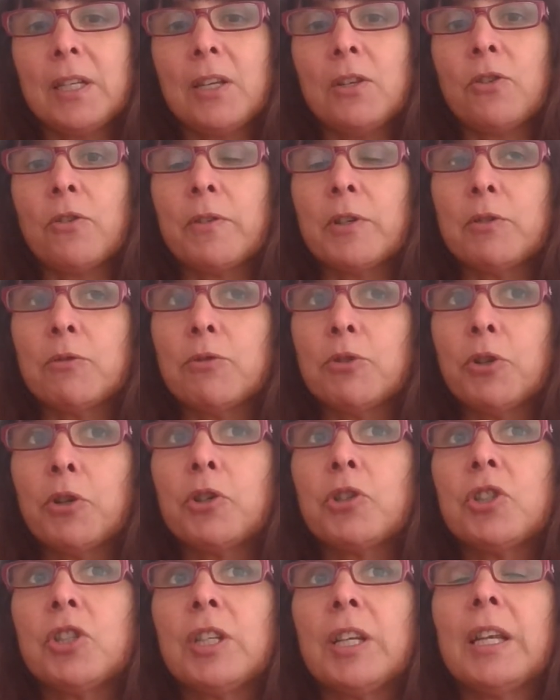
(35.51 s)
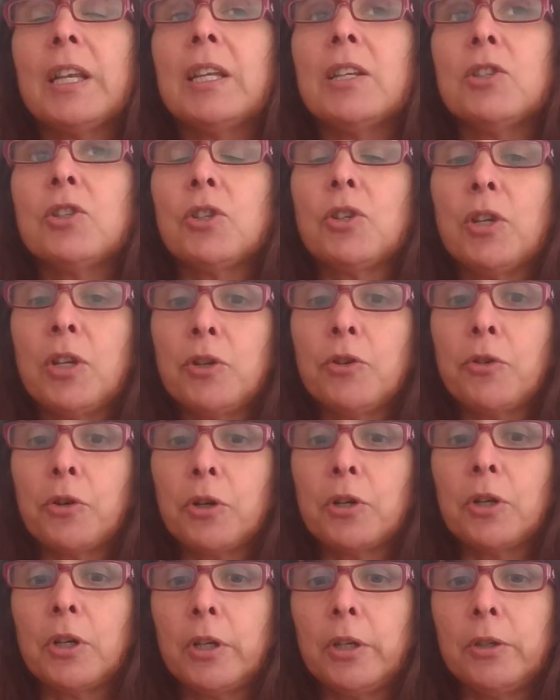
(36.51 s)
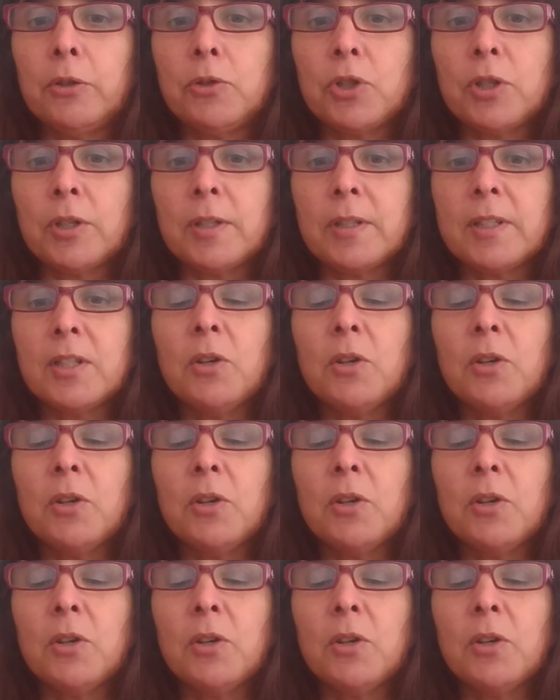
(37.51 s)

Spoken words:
in your introduction and in your conclusions.